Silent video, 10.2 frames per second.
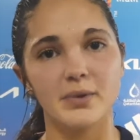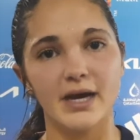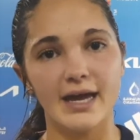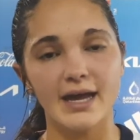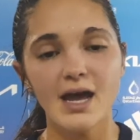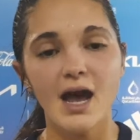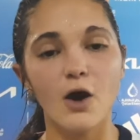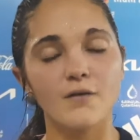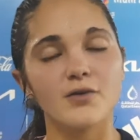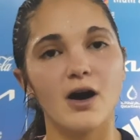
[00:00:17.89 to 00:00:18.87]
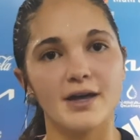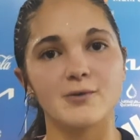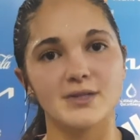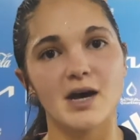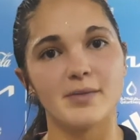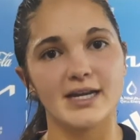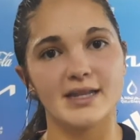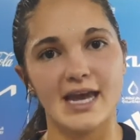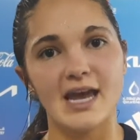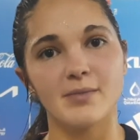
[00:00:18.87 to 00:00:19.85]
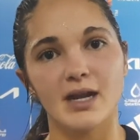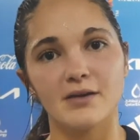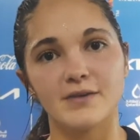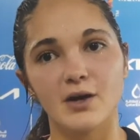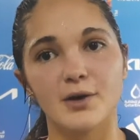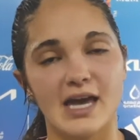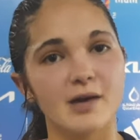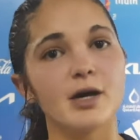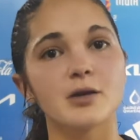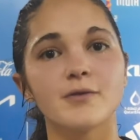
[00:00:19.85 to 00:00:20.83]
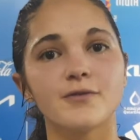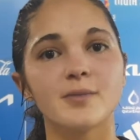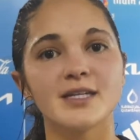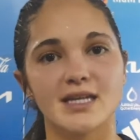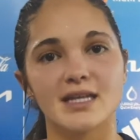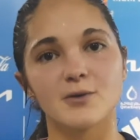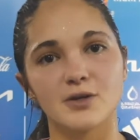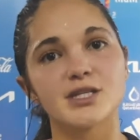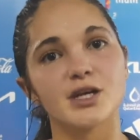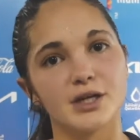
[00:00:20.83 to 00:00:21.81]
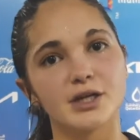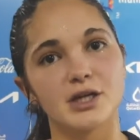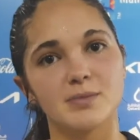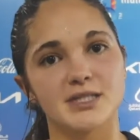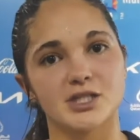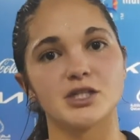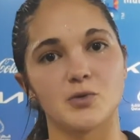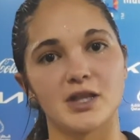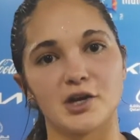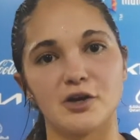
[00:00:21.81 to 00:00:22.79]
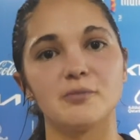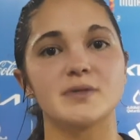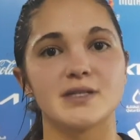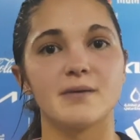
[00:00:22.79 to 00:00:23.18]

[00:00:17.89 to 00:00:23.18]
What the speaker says: But overall, I think we dominated the game, and I feel okay about our performance, and I think we're still in a good position to win the groups.